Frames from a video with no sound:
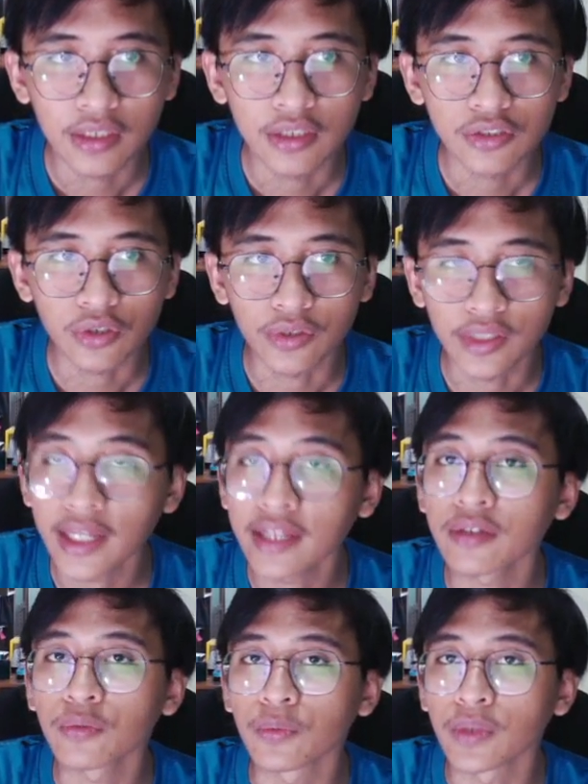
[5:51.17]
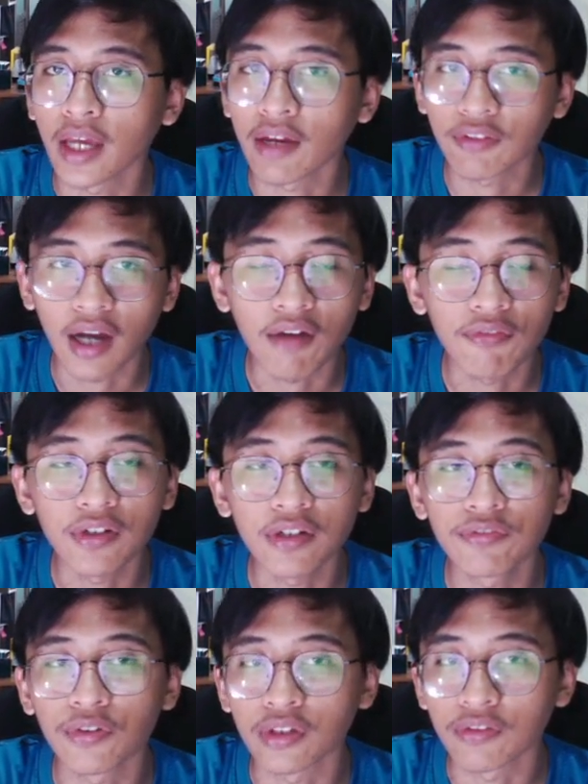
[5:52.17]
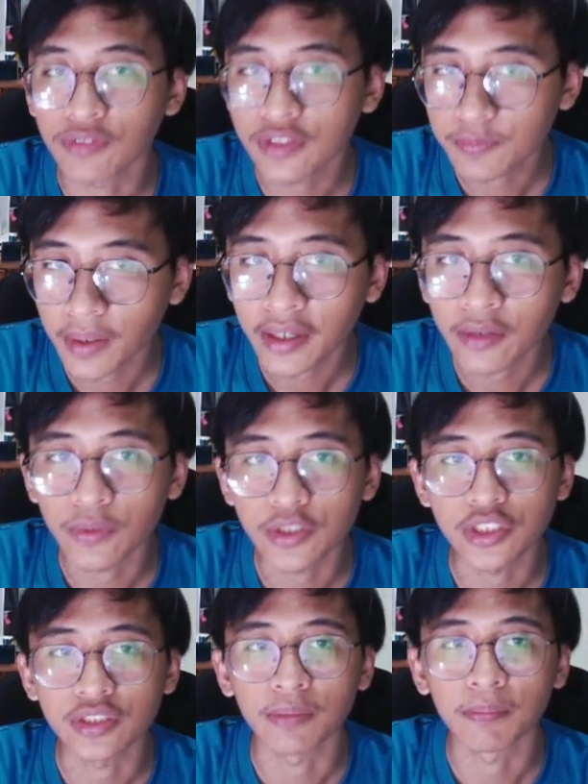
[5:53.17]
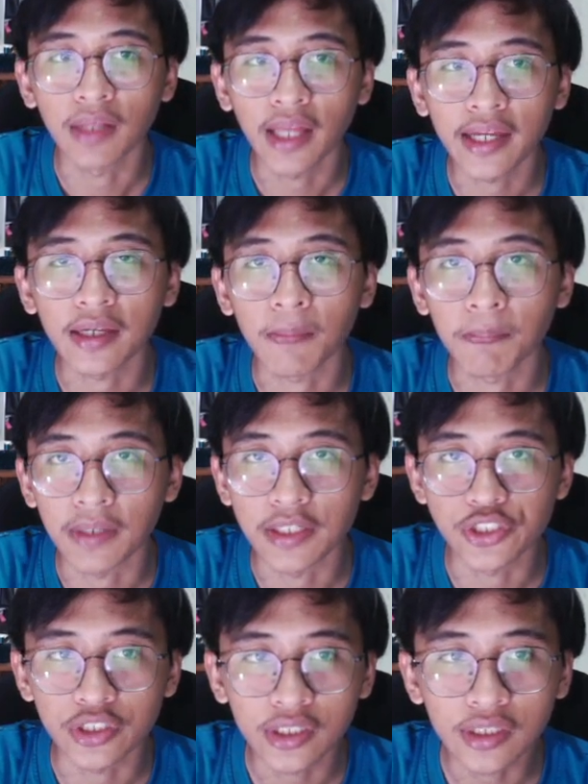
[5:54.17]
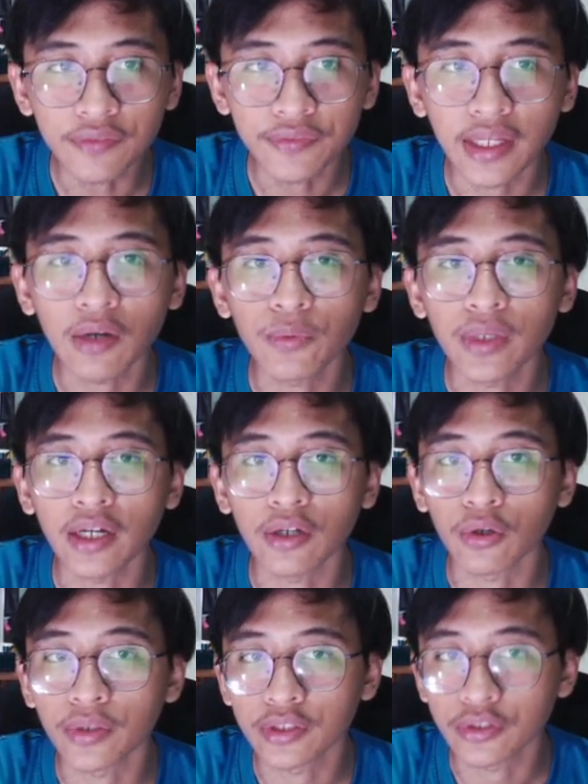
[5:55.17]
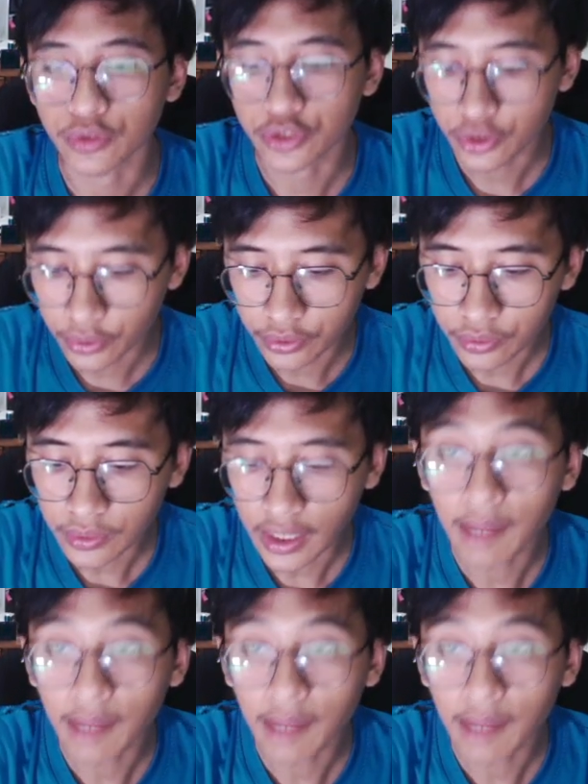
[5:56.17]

So that we have covered for the first part, which is a blank page journal. Now I'm going to show you